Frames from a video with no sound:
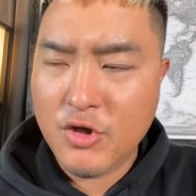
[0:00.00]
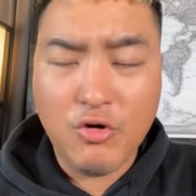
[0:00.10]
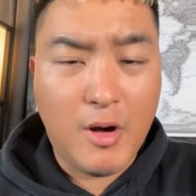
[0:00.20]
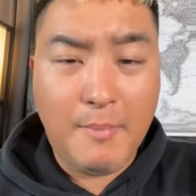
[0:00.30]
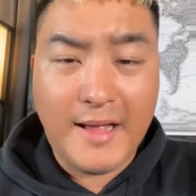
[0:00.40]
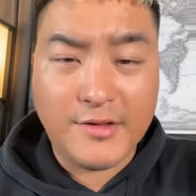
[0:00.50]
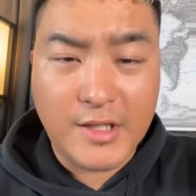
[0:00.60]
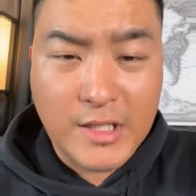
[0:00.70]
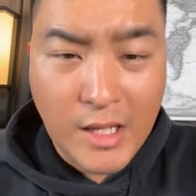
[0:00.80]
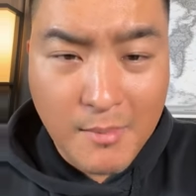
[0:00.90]
You are
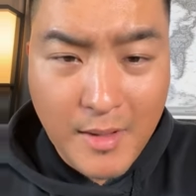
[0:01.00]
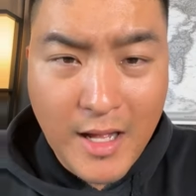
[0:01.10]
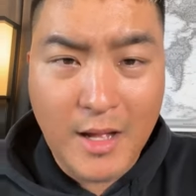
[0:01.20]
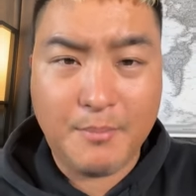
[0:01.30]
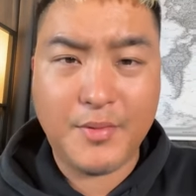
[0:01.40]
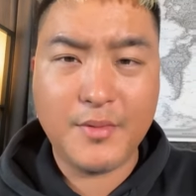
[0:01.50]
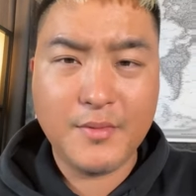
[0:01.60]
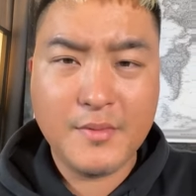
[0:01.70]
about to come up.